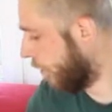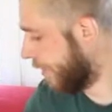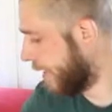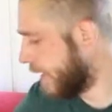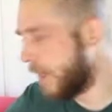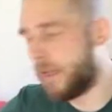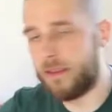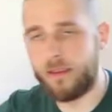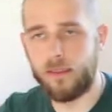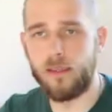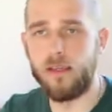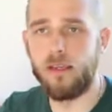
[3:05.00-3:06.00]
put
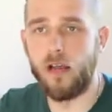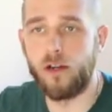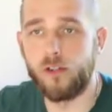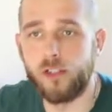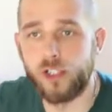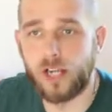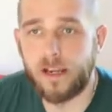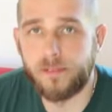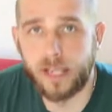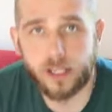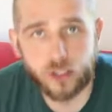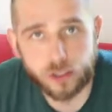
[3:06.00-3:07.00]
a good
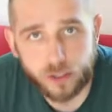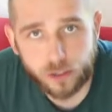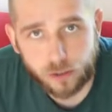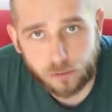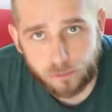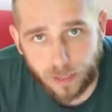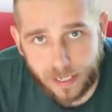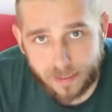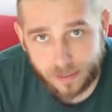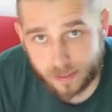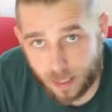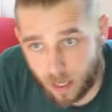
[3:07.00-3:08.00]
shaving edge on your blade
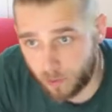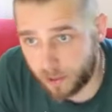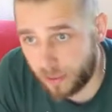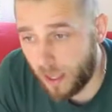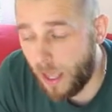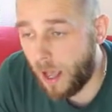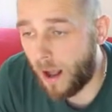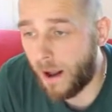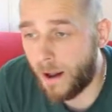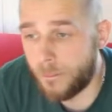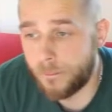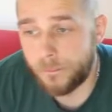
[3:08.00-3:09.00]
to start with,
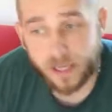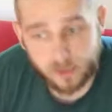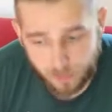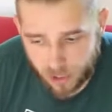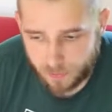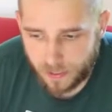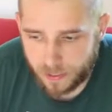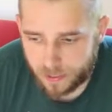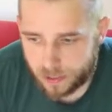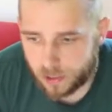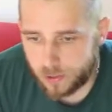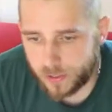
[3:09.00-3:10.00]
it's much better
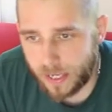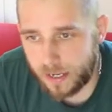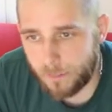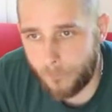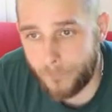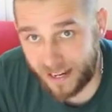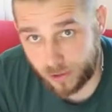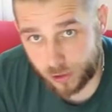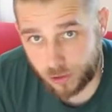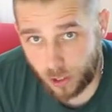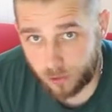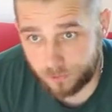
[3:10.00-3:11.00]
to use a
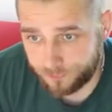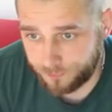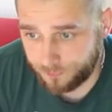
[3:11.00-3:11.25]
bench stone.